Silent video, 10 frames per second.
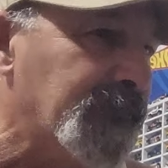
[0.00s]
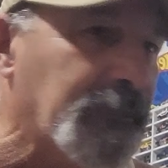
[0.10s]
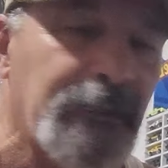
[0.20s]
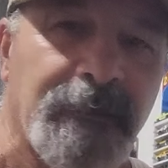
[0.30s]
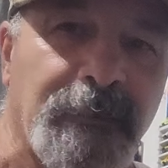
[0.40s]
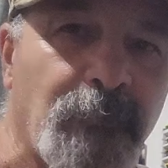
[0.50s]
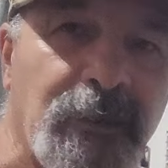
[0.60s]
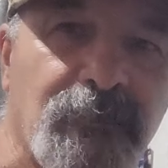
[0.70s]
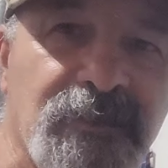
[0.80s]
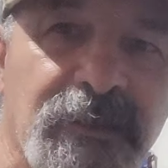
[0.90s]
yeah, I went
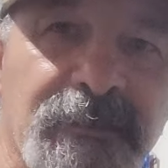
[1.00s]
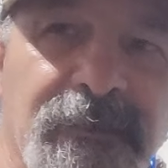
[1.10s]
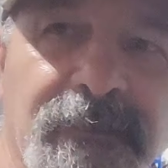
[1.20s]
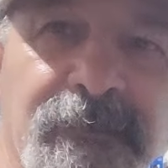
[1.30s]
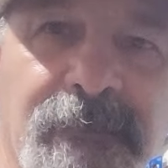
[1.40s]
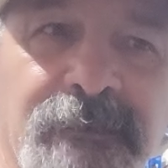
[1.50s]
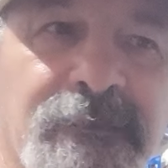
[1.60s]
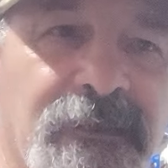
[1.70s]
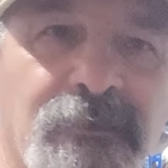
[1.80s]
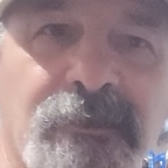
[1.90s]
out Sunday and
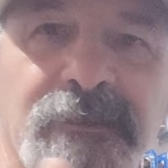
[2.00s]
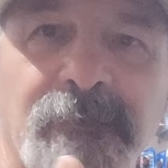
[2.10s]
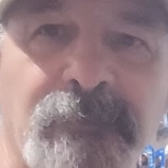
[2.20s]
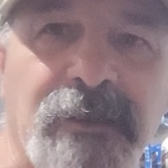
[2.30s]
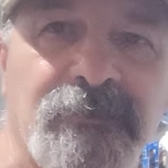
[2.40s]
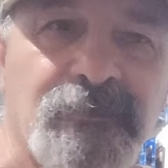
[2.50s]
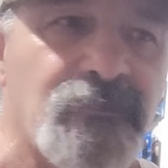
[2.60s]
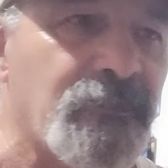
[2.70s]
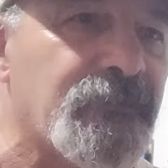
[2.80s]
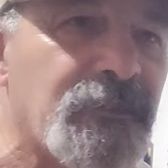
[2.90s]
hunted. I got them mountain
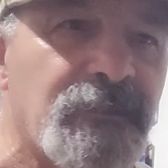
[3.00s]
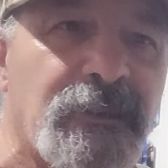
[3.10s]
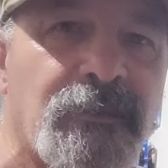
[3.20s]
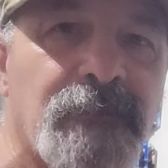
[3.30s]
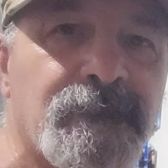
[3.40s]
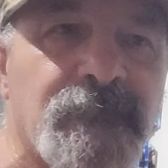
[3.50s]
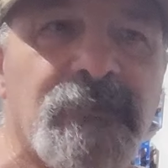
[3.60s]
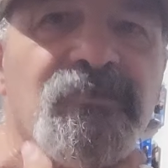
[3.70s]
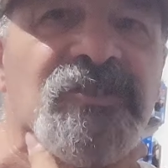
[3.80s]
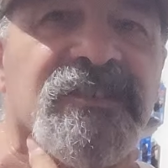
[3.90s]
drifters. I got
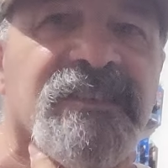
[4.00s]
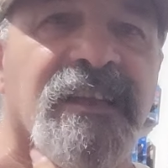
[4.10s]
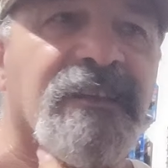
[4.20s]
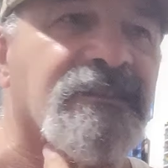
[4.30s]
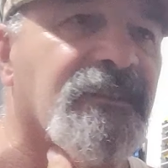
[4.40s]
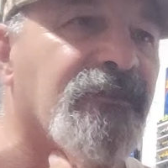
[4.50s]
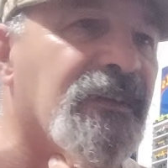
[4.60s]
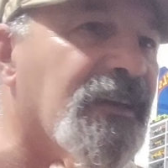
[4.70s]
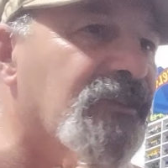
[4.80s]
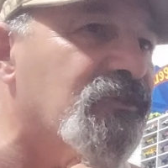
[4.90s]
6 cars, 7
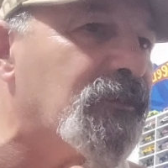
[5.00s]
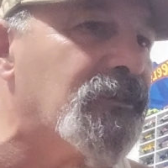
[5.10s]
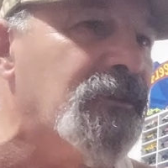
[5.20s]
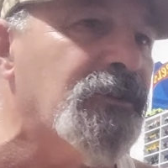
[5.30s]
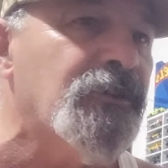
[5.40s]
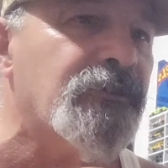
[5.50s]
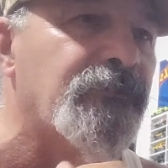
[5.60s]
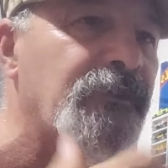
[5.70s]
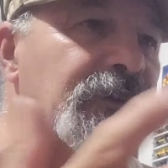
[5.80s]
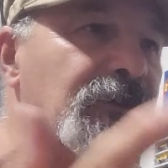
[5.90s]
cars from the
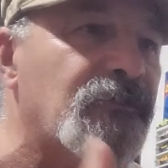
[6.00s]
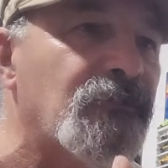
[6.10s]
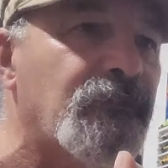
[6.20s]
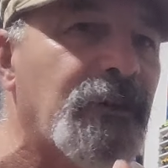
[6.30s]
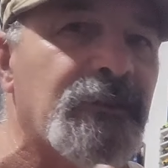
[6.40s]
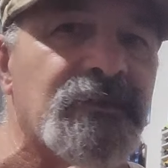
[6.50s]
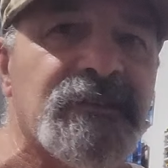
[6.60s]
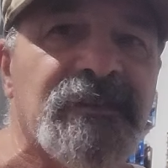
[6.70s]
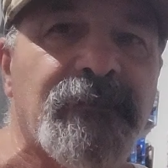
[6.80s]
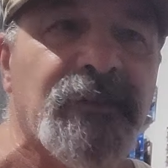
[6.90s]
3, 2, 5,
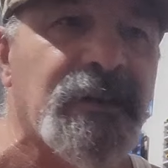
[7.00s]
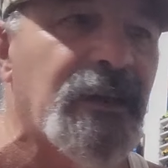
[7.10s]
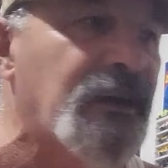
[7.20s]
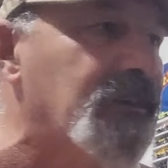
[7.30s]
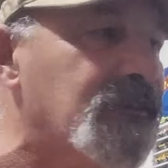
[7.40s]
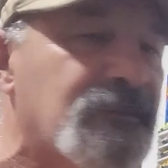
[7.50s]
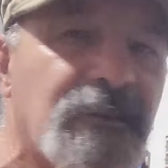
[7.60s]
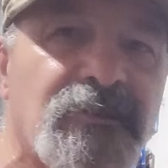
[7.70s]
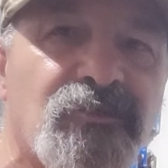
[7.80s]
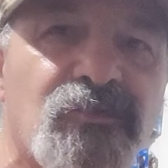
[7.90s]
6, 7 cars, and
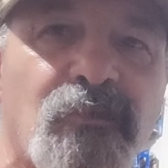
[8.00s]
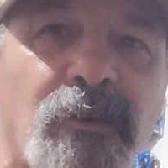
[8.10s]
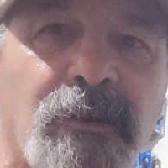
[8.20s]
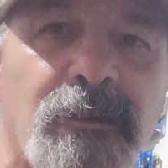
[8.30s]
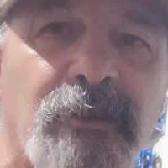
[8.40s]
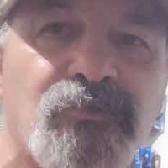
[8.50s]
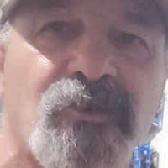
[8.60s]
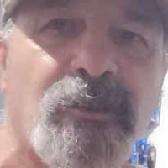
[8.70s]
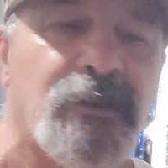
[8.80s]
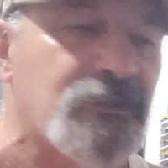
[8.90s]
then the 2
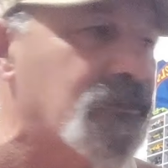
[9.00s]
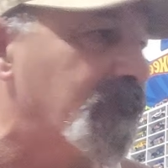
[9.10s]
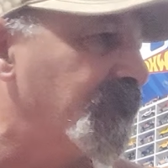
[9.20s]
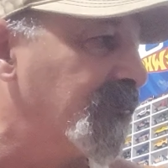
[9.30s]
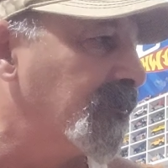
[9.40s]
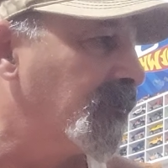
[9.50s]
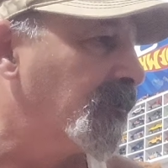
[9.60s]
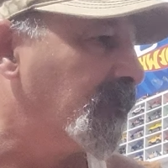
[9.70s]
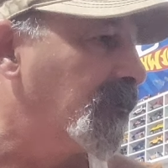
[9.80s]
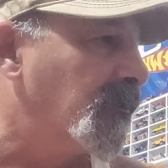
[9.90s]
ultra hots,
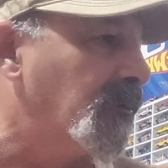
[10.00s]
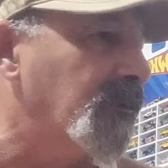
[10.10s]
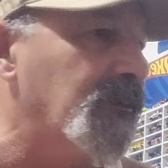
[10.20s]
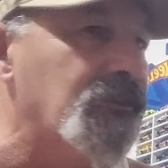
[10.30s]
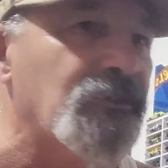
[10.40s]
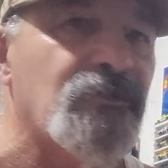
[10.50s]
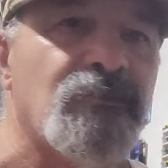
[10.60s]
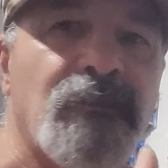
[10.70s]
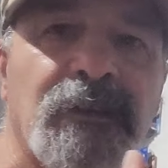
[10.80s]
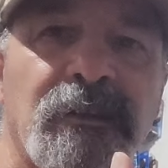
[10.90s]
and then the
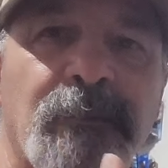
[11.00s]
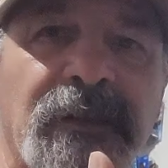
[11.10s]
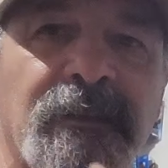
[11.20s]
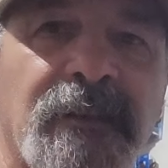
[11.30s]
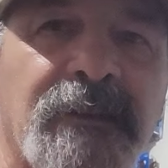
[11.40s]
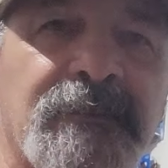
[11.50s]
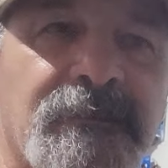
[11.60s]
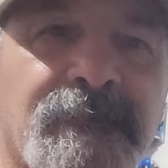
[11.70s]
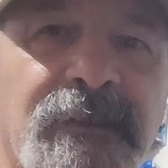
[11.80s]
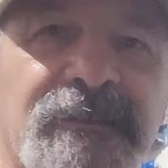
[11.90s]
2 regular main
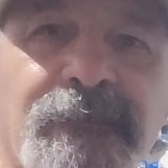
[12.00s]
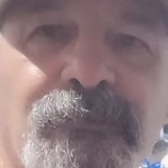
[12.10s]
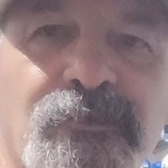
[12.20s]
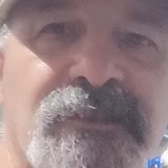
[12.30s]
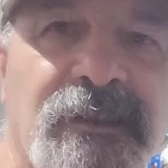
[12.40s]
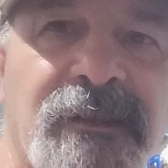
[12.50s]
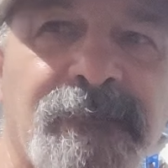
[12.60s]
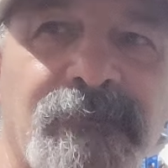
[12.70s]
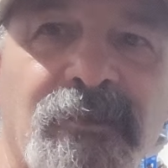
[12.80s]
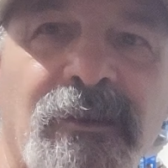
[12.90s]
lines. That's the first
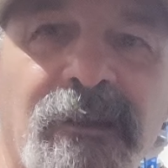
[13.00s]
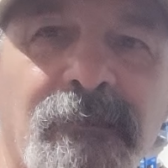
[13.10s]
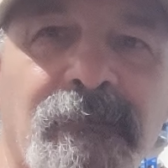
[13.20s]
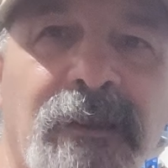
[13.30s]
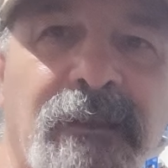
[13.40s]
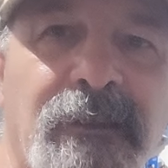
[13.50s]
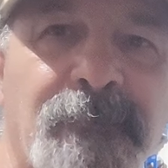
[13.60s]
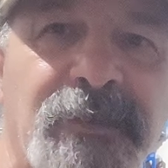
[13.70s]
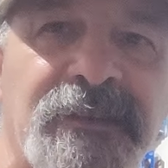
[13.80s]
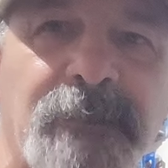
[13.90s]
time, I
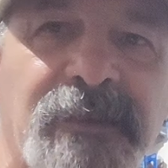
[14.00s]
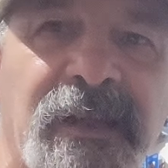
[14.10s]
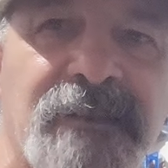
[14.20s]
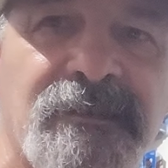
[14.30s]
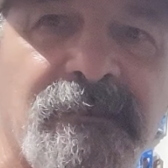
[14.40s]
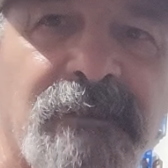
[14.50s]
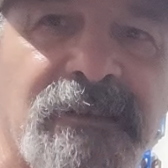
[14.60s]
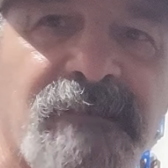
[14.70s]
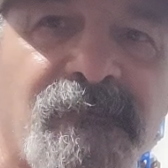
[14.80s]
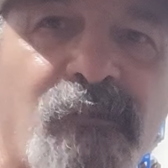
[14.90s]
picked up cars in
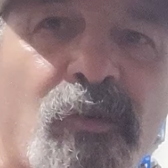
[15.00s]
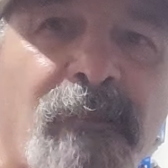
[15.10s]
like 4